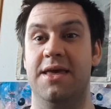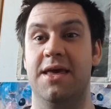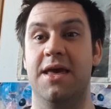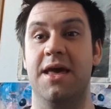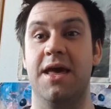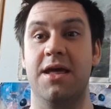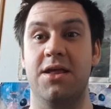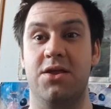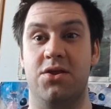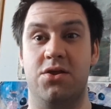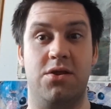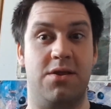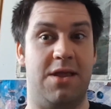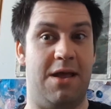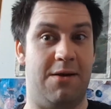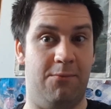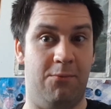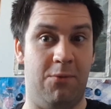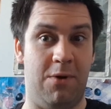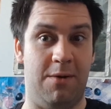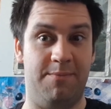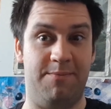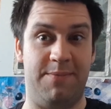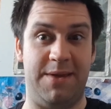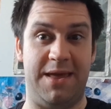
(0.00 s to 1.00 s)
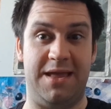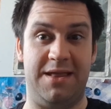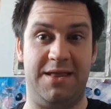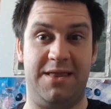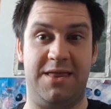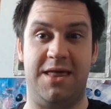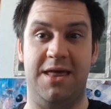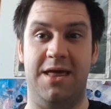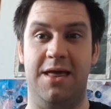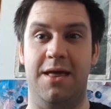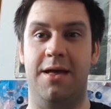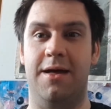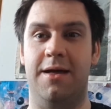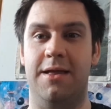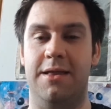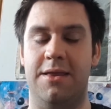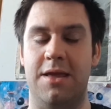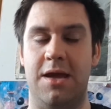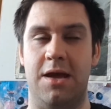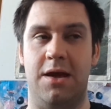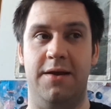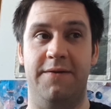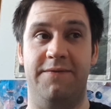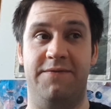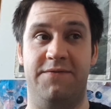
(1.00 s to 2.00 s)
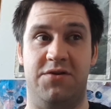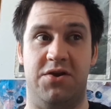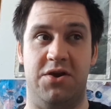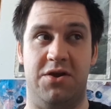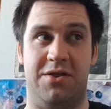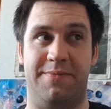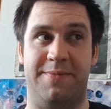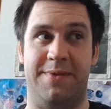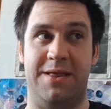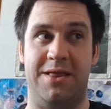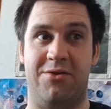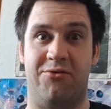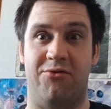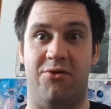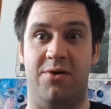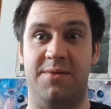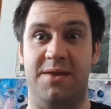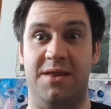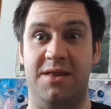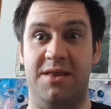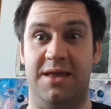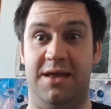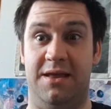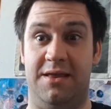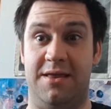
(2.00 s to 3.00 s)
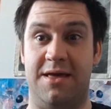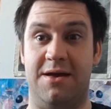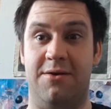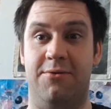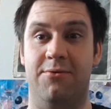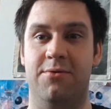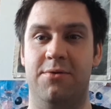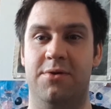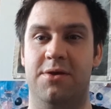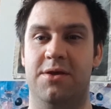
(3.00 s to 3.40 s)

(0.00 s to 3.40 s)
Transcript: It's just that one bit that I've just described in detail.